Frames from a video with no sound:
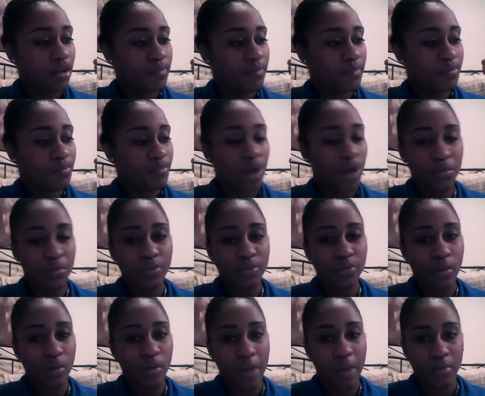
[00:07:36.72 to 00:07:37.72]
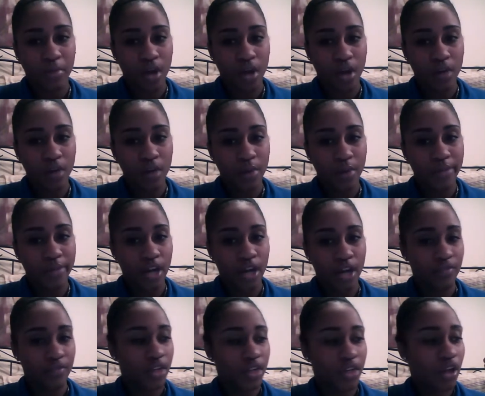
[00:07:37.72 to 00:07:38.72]
probably on my blog, probably not a
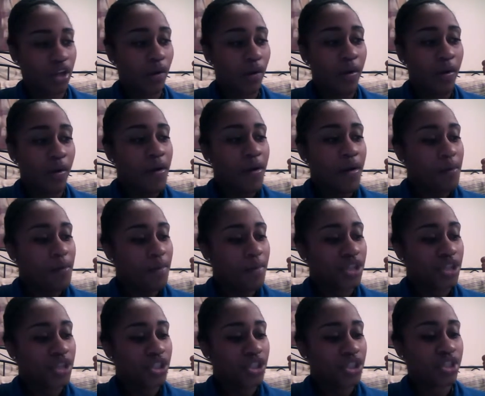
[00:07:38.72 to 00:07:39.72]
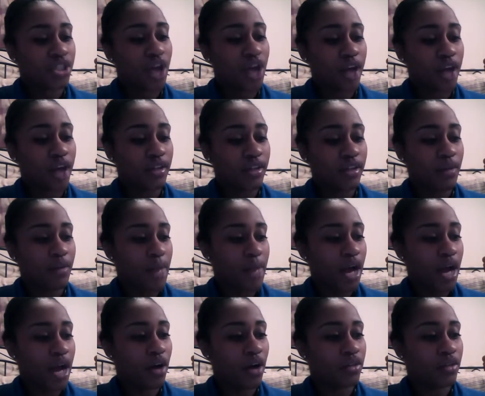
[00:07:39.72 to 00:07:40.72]
video, but just talking
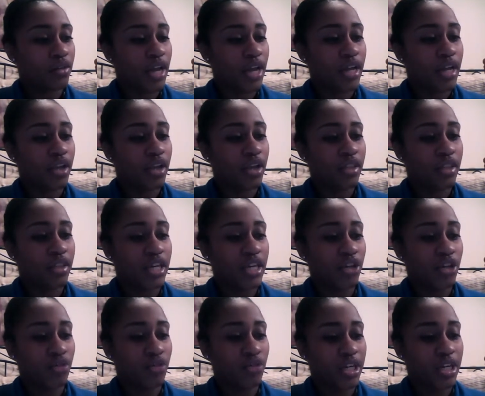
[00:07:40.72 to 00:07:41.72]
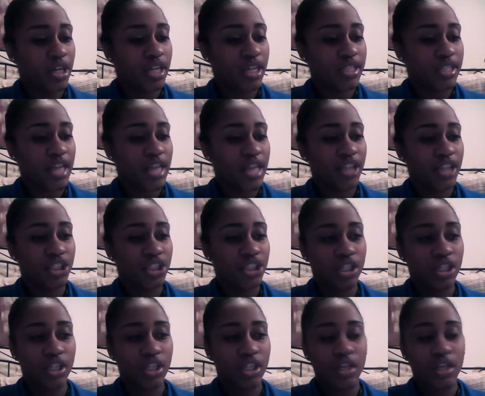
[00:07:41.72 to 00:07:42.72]
about like the ingredients that
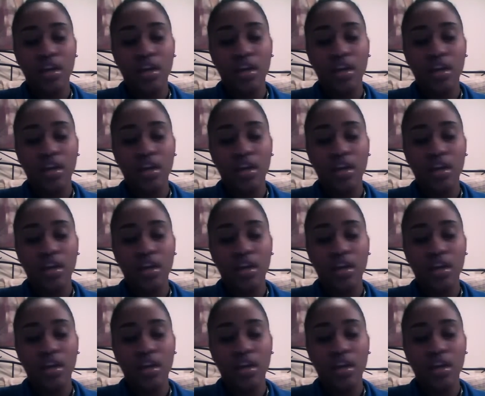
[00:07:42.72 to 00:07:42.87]
she